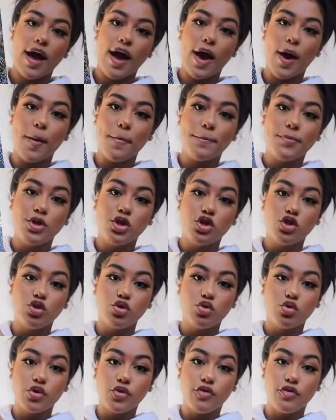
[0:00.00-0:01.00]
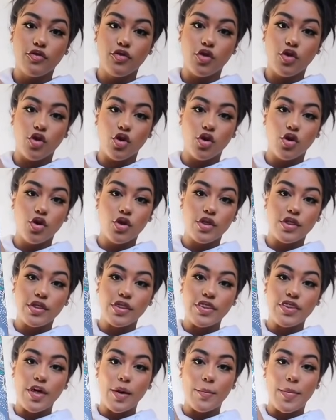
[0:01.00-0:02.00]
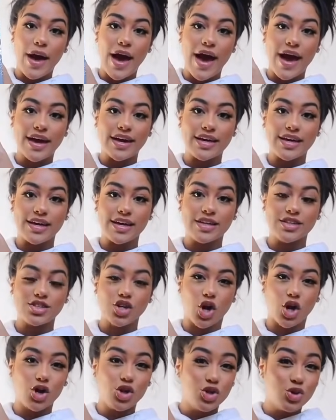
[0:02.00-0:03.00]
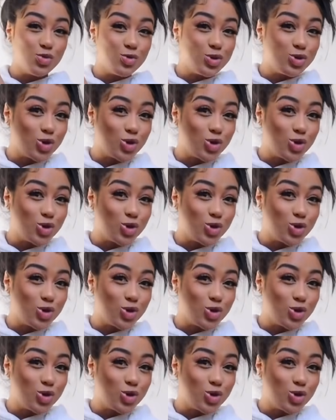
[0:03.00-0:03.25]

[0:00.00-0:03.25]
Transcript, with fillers: how beautiful the bag is. Are you